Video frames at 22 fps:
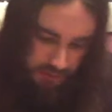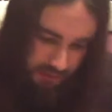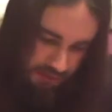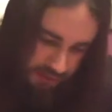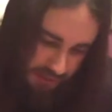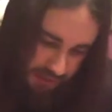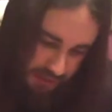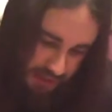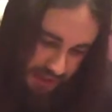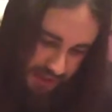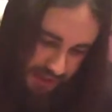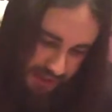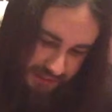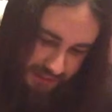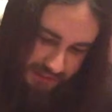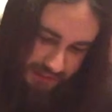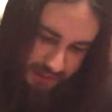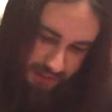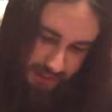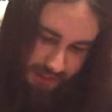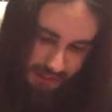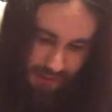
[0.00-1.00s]
it
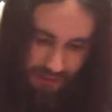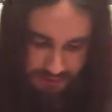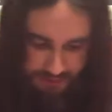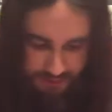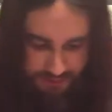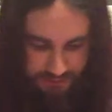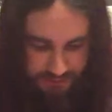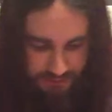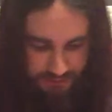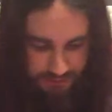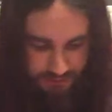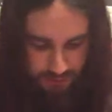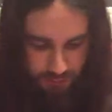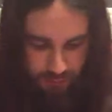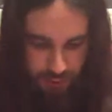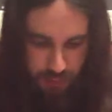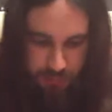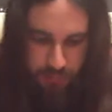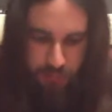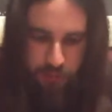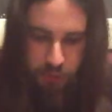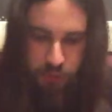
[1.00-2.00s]
also has
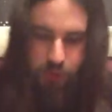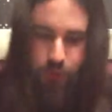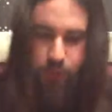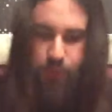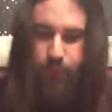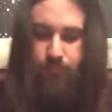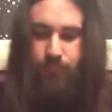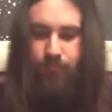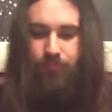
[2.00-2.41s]
numbers.